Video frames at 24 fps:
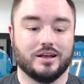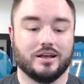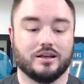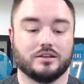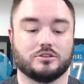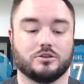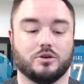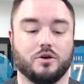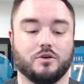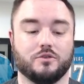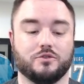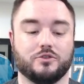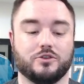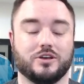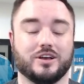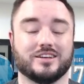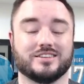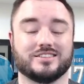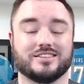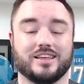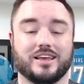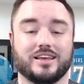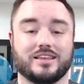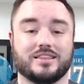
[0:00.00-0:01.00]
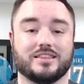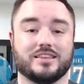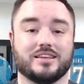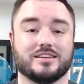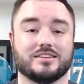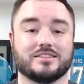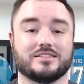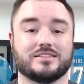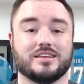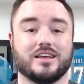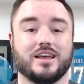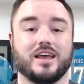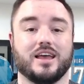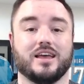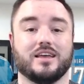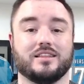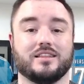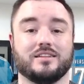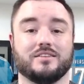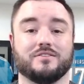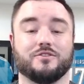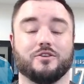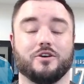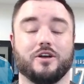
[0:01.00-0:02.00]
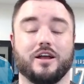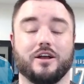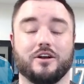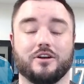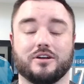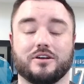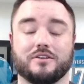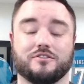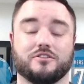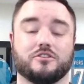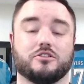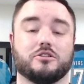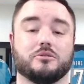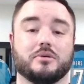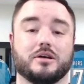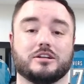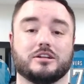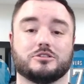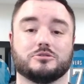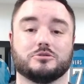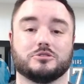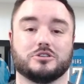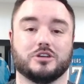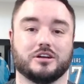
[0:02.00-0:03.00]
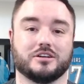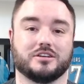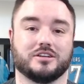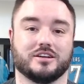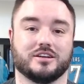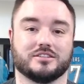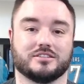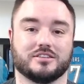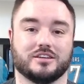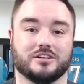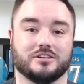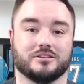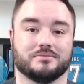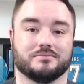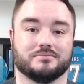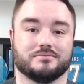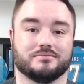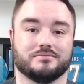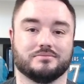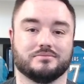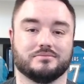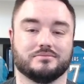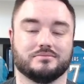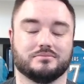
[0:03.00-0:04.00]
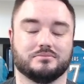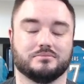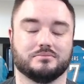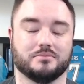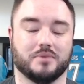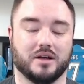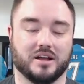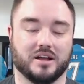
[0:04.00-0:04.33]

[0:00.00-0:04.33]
So hopefully you guys like this. And for Eric from the bench, we'll talk to you guys later. Bye